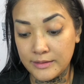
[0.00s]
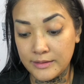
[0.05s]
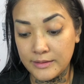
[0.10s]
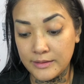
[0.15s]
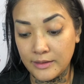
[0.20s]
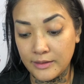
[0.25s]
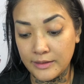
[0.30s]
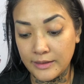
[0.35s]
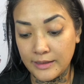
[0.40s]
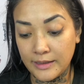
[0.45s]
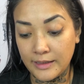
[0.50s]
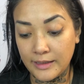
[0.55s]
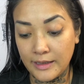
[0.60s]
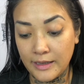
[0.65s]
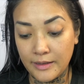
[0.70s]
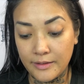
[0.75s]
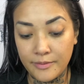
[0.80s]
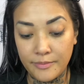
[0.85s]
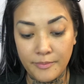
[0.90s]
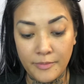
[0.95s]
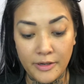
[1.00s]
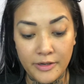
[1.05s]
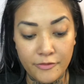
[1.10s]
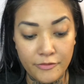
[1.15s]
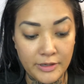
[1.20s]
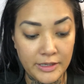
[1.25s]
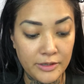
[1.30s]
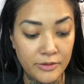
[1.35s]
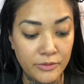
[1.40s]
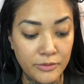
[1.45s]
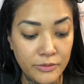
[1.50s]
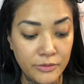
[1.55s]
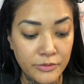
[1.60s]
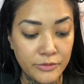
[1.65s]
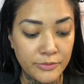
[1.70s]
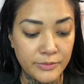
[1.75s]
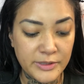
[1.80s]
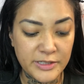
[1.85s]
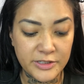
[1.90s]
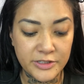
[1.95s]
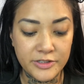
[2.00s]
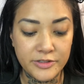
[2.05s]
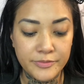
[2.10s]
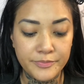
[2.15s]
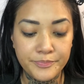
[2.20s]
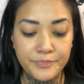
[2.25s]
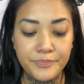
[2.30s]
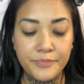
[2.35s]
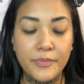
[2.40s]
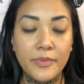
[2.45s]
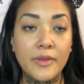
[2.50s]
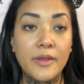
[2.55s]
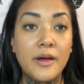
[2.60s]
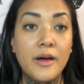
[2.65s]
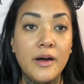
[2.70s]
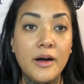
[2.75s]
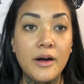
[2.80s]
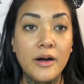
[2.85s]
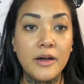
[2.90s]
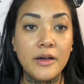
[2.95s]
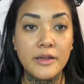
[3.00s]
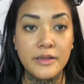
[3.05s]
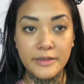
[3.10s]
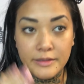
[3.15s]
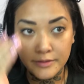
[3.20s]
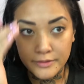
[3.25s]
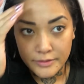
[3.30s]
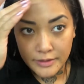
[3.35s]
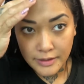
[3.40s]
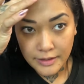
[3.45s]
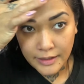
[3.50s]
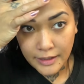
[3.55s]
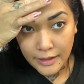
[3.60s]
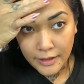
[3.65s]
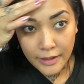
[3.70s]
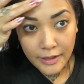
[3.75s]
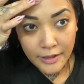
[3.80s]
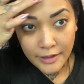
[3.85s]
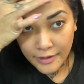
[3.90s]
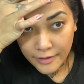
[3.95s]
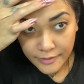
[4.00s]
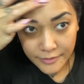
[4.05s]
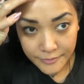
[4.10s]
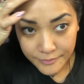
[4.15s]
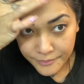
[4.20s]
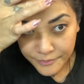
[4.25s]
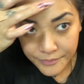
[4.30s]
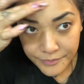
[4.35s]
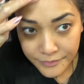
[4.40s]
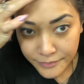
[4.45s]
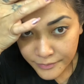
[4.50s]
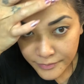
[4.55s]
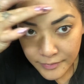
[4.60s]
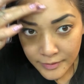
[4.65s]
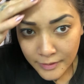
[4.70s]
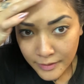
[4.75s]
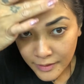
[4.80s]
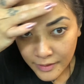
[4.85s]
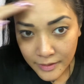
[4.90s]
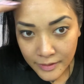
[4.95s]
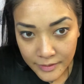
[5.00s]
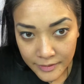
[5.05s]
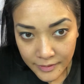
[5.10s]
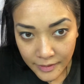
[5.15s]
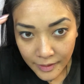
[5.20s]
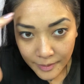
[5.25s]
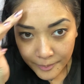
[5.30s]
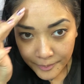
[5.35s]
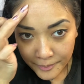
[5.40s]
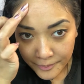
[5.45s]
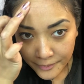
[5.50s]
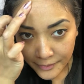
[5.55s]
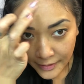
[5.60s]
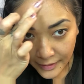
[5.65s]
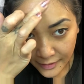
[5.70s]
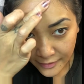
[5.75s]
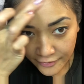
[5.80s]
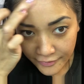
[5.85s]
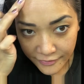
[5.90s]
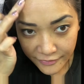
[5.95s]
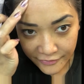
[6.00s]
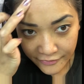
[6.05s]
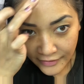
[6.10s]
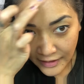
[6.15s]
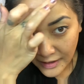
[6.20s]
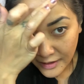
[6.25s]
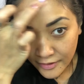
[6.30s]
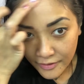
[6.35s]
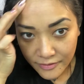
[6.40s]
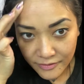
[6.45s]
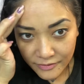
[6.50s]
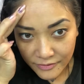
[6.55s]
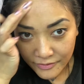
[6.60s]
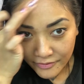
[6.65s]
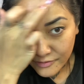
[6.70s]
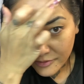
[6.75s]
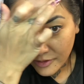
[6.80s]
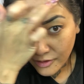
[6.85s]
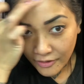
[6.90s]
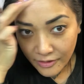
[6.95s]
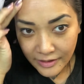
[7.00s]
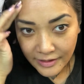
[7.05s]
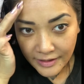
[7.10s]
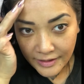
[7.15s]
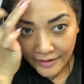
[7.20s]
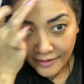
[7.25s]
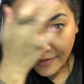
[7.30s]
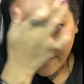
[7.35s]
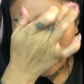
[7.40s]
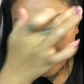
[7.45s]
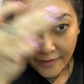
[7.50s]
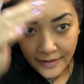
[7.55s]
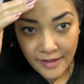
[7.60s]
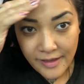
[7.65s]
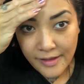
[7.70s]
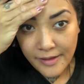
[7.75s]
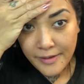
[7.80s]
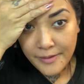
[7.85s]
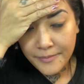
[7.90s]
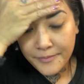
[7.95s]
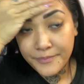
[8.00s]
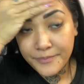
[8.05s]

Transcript: likely get my wrinkles, which is here, that big fat line there,